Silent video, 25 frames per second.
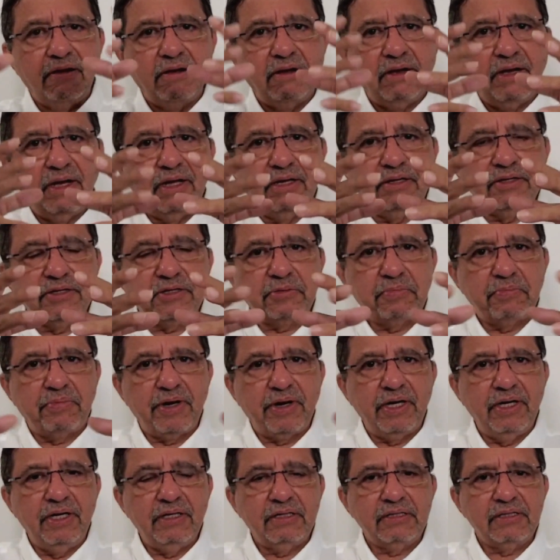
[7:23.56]
and
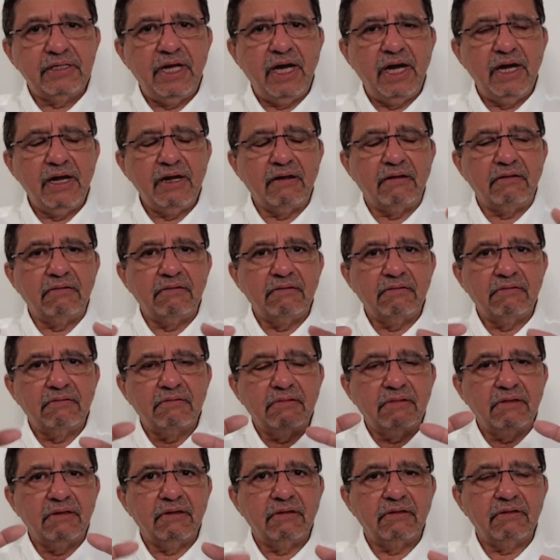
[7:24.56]
spread its dung,
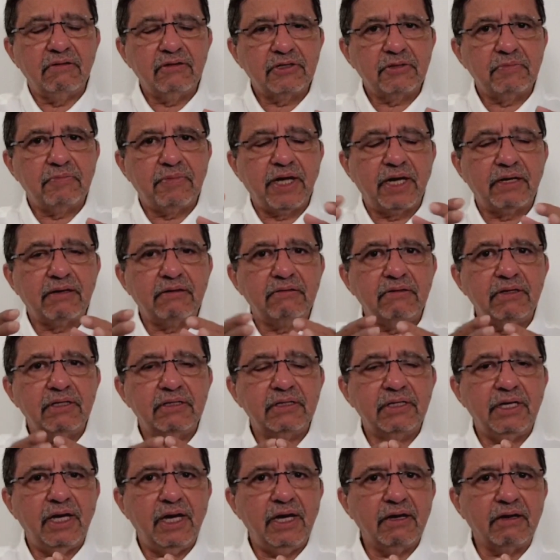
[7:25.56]
splatter its
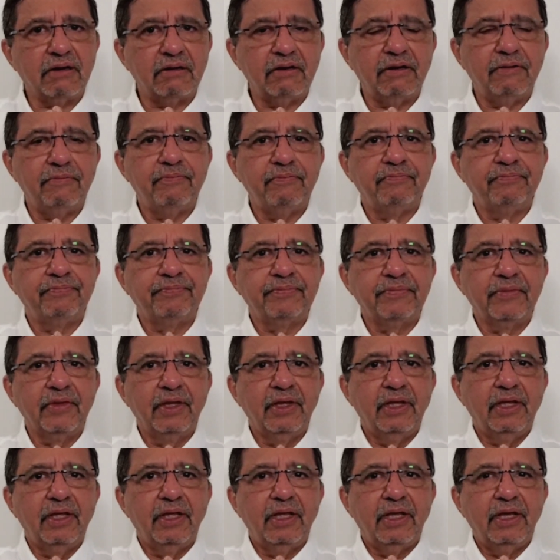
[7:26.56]
dung?
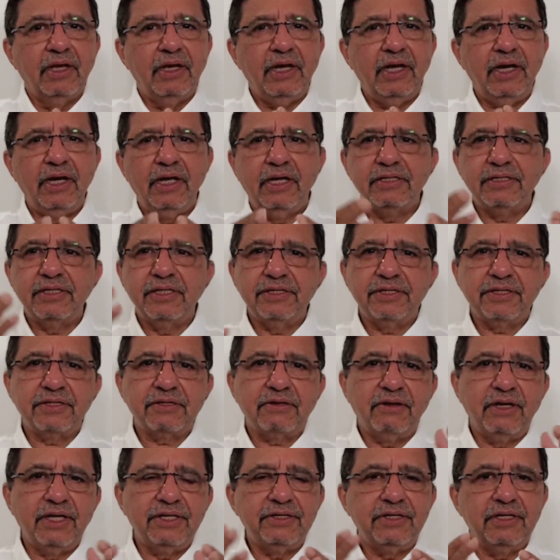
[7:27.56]
And as he's
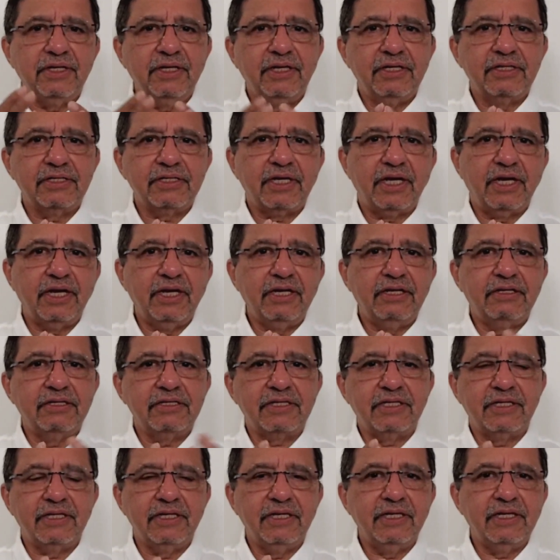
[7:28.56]
scratching his head,
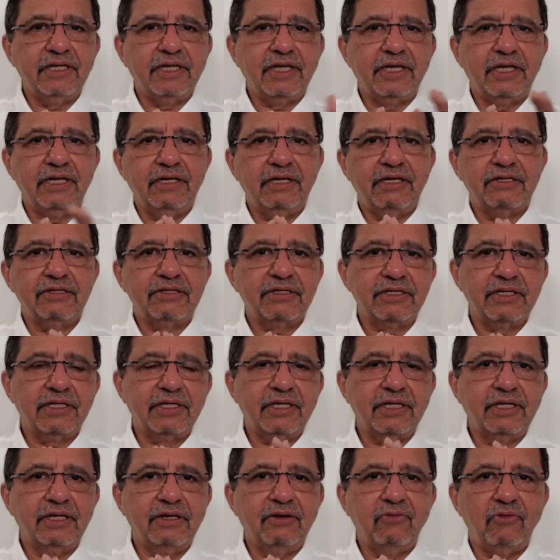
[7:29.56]
this little kid is
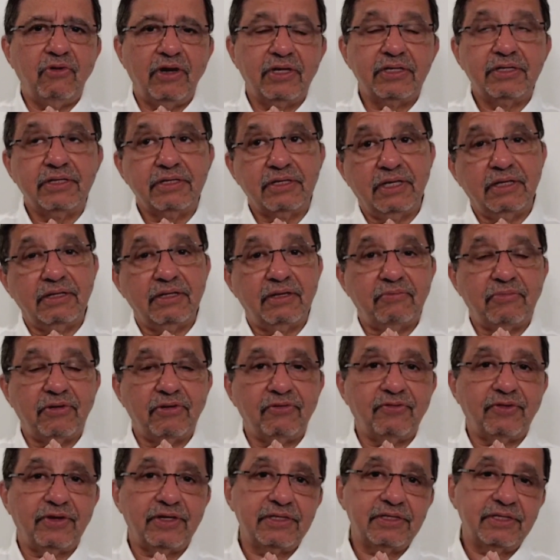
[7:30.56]
sitting watching the
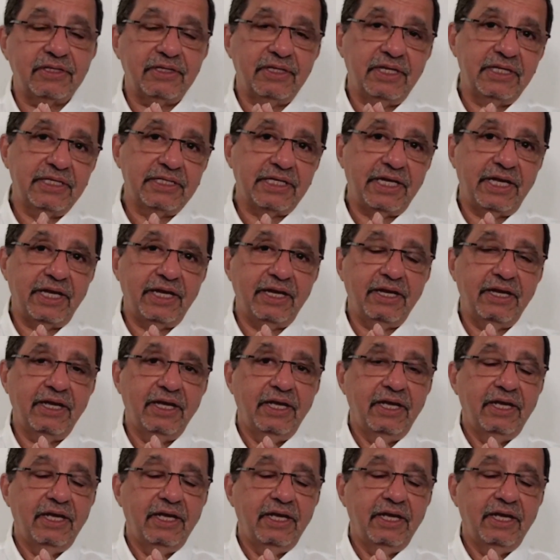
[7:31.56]
professor and saying,